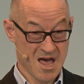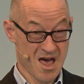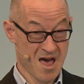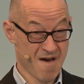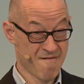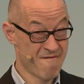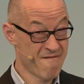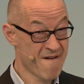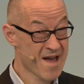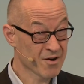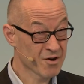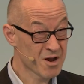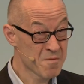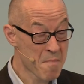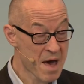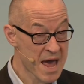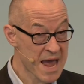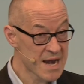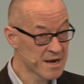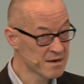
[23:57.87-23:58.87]
a very
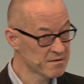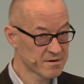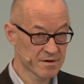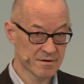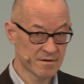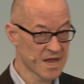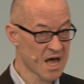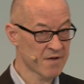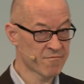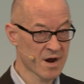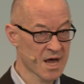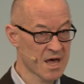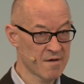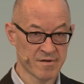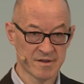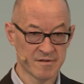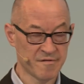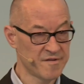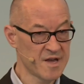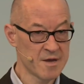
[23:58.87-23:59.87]
male, never
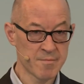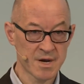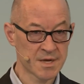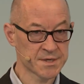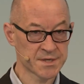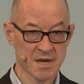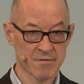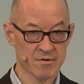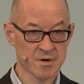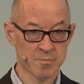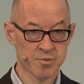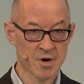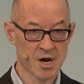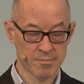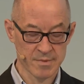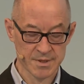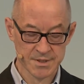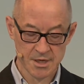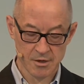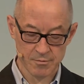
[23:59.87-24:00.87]
ever the female is never the
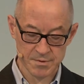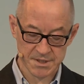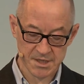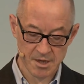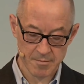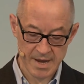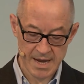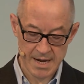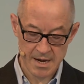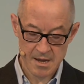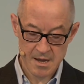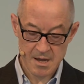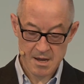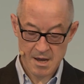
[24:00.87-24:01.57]
problem, it's always the male.